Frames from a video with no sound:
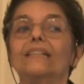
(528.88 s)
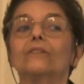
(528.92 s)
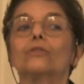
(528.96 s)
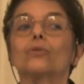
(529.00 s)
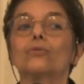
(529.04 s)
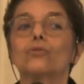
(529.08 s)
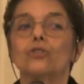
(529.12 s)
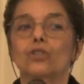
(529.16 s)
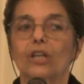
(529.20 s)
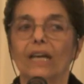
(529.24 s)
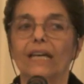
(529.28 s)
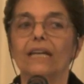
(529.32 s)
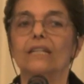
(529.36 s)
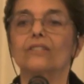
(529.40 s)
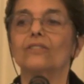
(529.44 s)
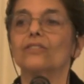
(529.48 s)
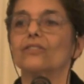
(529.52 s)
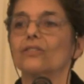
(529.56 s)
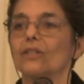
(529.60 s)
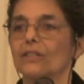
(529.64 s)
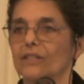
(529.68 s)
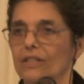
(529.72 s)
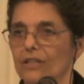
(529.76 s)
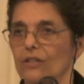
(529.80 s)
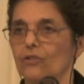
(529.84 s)
to
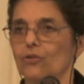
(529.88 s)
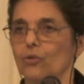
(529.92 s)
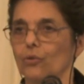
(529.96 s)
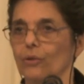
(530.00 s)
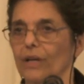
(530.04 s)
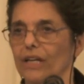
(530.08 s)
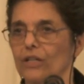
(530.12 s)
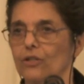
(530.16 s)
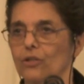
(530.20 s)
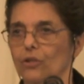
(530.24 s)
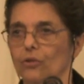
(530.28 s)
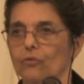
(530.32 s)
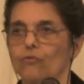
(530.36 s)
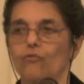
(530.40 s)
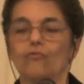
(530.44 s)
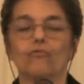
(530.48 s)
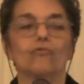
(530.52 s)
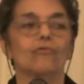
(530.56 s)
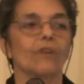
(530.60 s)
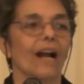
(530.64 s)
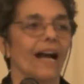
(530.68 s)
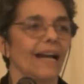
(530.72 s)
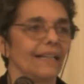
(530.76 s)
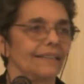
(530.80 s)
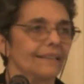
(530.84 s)
change the situation.
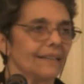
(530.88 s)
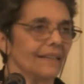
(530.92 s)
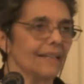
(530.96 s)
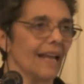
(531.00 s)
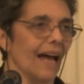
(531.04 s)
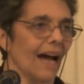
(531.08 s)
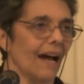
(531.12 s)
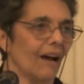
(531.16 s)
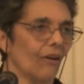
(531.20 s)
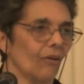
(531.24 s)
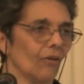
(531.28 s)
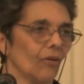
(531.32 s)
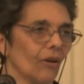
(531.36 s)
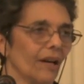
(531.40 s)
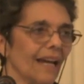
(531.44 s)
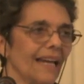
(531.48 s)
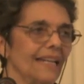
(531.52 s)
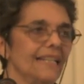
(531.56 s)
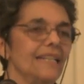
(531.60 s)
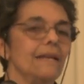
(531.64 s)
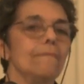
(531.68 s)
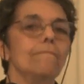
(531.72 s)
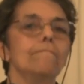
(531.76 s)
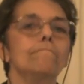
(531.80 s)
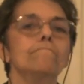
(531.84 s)
Right now,
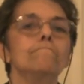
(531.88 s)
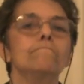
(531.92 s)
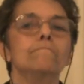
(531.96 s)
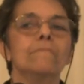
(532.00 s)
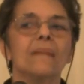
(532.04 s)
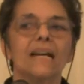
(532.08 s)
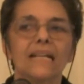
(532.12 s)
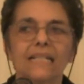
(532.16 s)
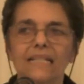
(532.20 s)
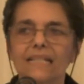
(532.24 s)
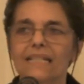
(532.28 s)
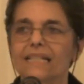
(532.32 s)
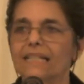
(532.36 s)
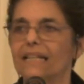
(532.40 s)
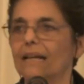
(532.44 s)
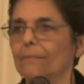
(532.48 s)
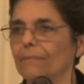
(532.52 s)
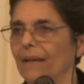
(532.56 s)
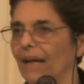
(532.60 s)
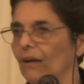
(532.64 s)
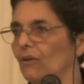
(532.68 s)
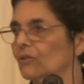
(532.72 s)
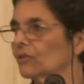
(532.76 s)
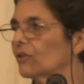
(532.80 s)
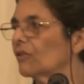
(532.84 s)
an immense
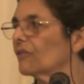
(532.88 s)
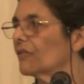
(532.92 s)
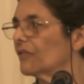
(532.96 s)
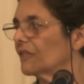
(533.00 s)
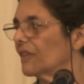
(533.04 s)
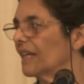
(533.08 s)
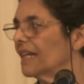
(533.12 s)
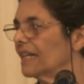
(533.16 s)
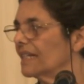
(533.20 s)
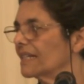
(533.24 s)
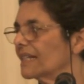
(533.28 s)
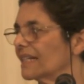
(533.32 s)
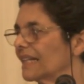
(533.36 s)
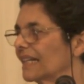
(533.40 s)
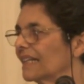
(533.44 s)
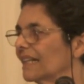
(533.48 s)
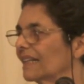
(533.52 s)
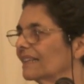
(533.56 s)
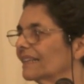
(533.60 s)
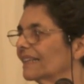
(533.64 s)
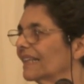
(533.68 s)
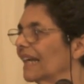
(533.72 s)
amount of things that are